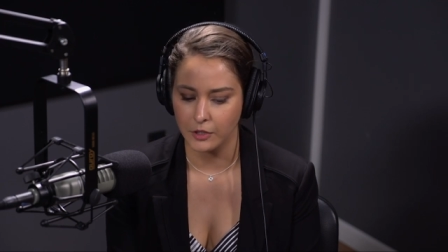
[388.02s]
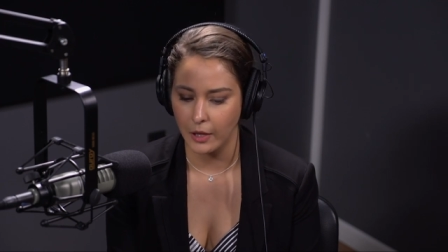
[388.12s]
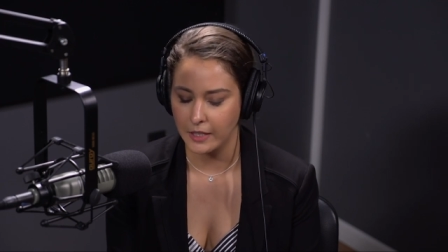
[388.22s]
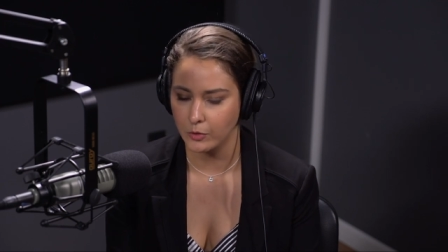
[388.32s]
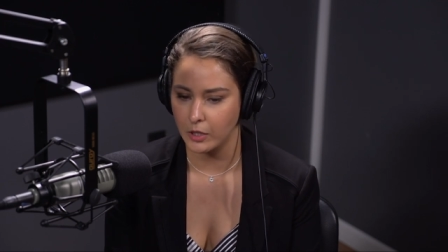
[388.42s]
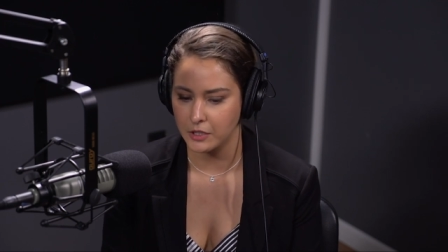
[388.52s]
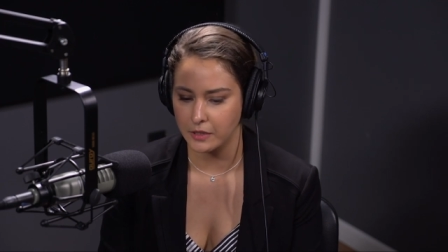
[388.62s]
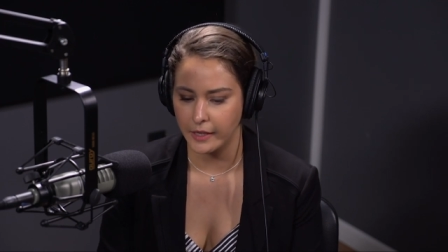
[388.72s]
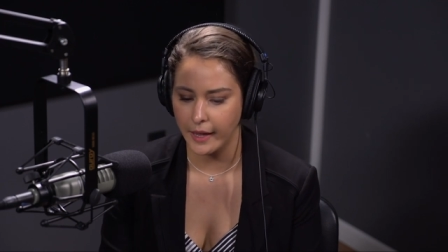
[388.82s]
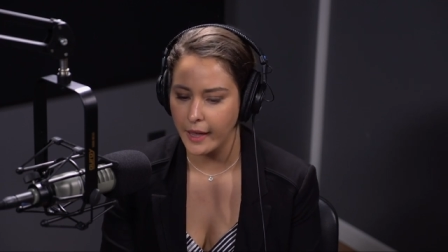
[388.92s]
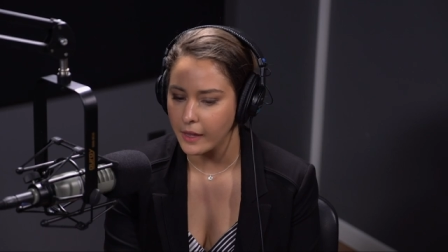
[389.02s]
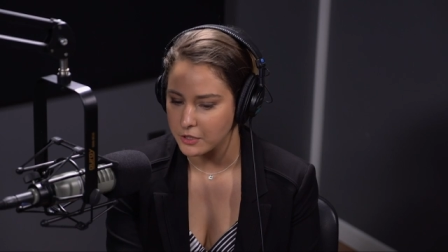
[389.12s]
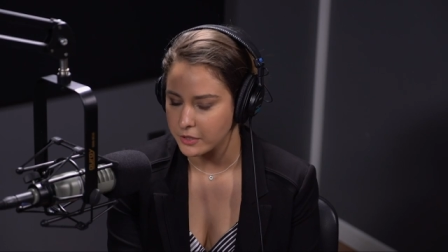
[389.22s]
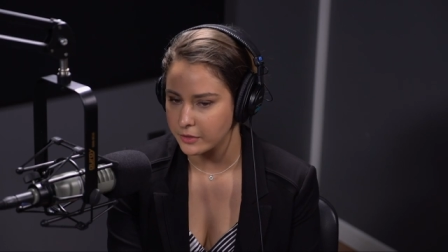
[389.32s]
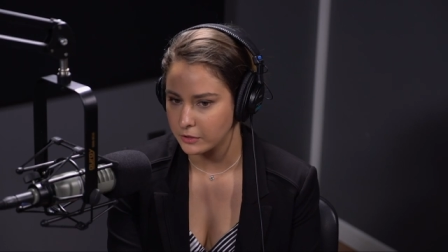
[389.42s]
They'll ask questions like, hey, I
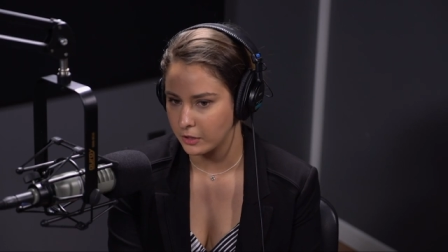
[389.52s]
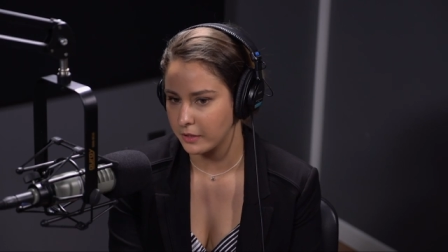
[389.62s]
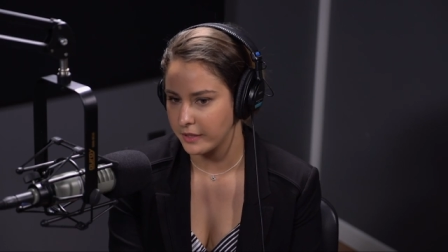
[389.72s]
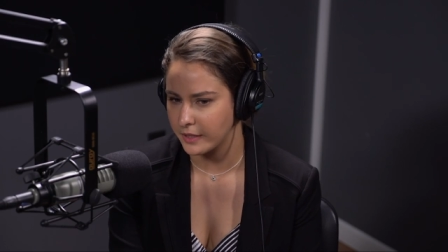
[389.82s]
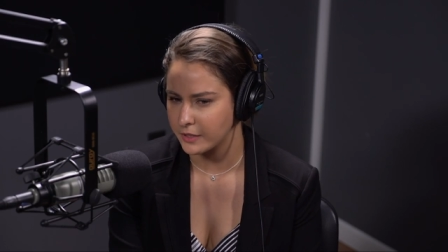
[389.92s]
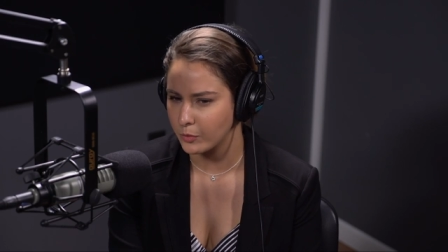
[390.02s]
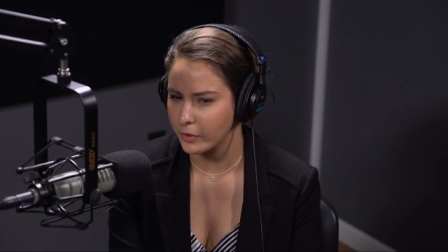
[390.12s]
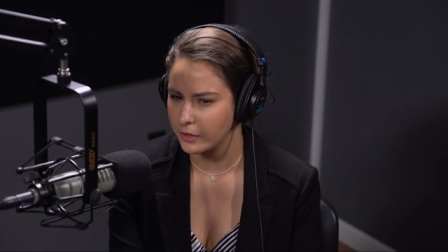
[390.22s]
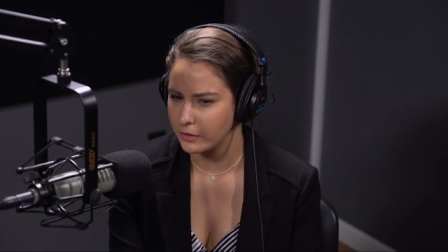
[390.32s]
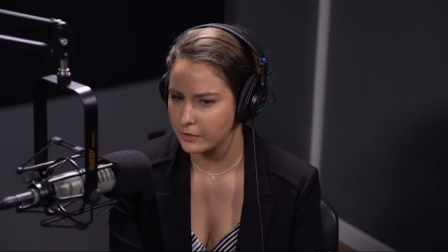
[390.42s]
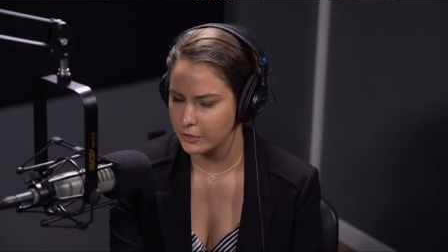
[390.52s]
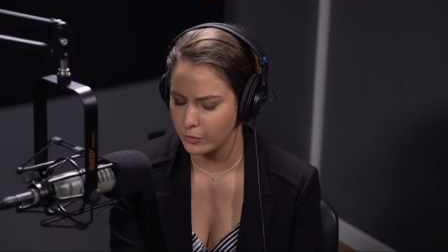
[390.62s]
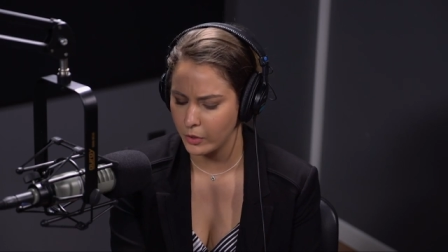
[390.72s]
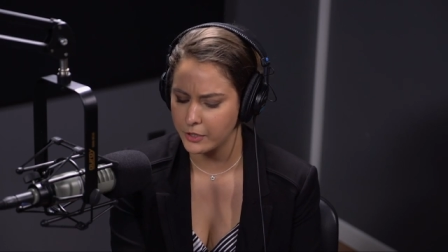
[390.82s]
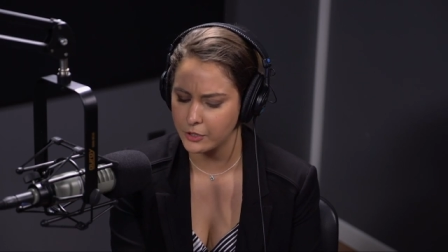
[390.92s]
just learned this.
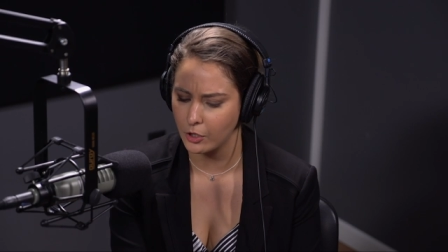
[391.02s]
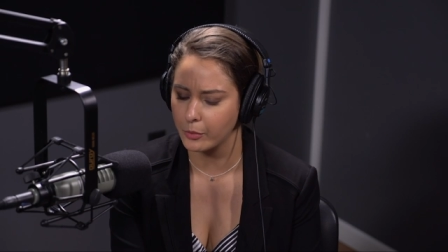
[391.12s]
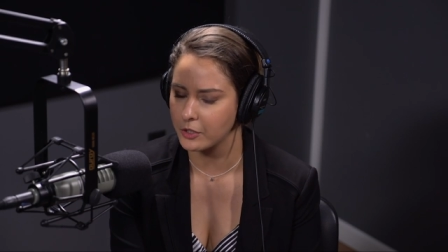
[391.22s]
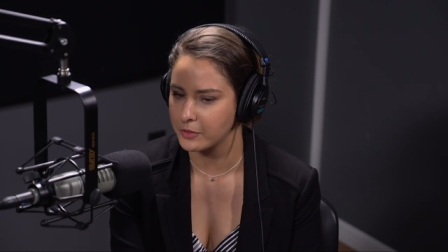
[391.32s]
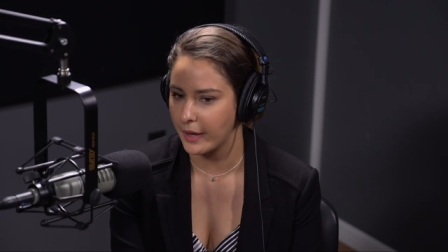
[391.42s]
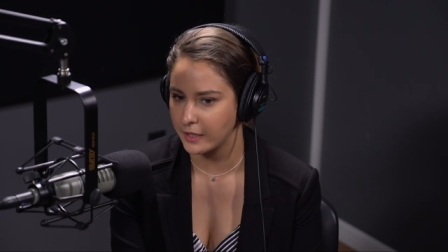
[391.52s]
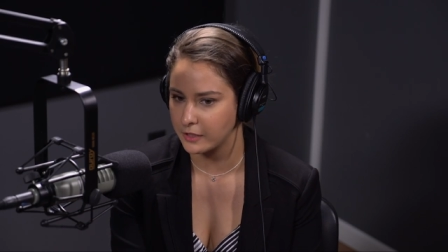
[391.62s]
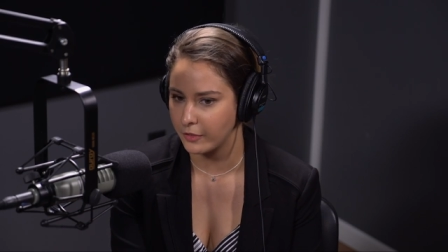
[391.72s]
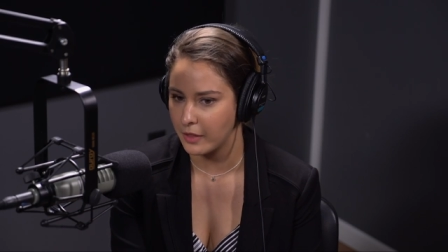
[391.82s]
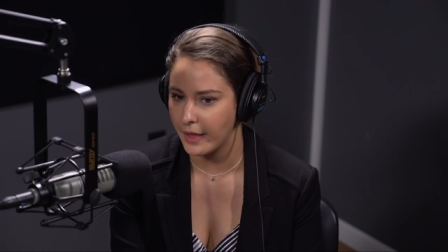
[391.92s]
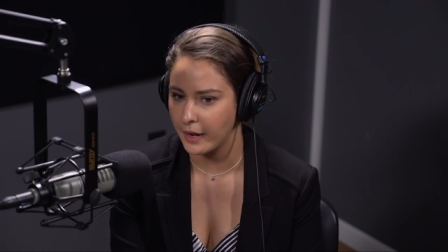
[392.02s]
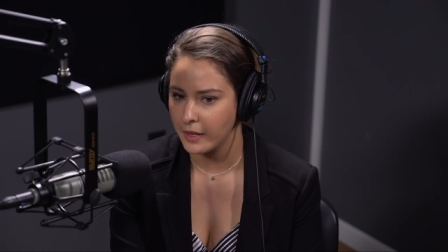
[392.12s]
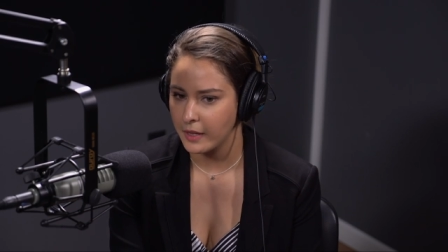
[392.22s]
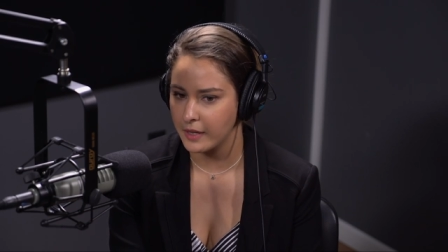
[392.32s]
What's your perspective on that?